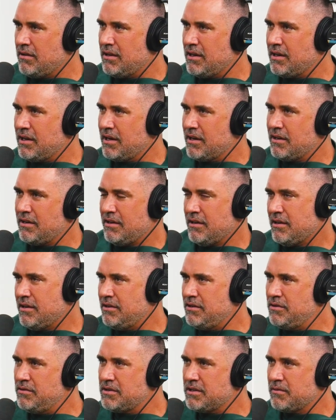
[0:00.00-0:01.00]
Like I can,
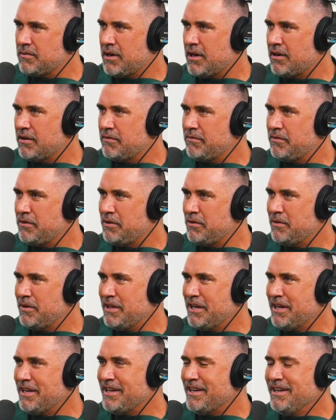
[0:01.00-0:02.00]
can do some Kung Fu
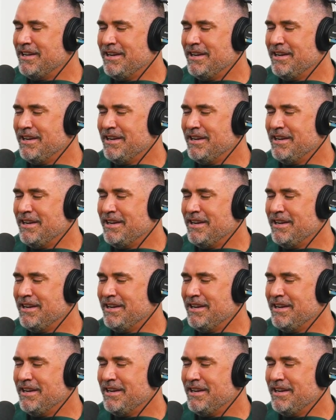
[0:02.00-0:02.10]
with it,